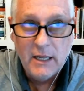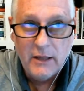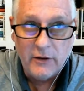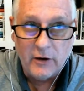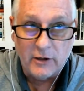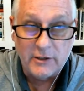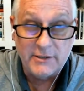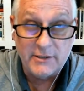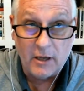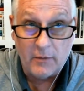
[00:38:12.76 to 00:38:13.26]

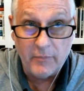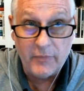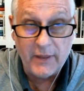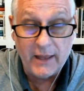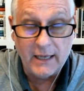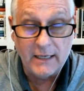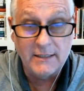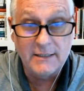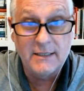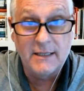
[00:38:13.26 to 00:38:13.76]
there are some
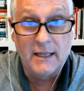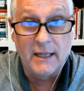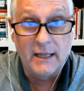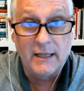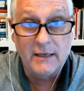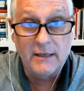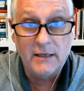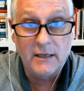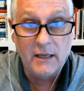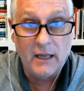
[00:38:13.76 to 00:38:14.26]
things
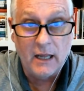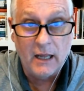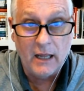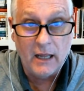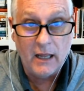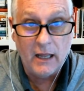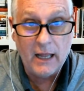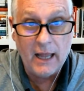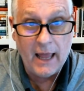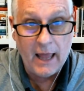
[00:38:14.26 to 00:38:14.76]
that
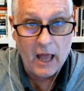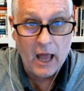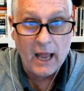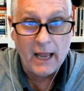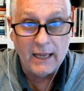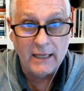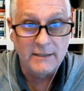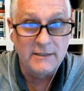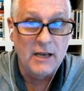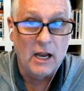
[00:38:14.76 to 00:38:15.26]
AI
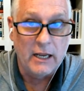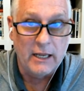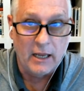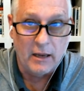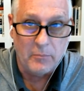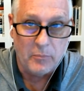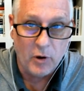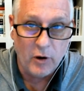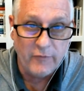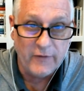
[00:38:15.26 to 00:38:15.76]
is not
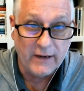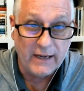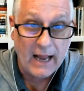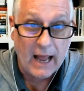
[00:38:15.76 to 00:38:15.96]
yet perfect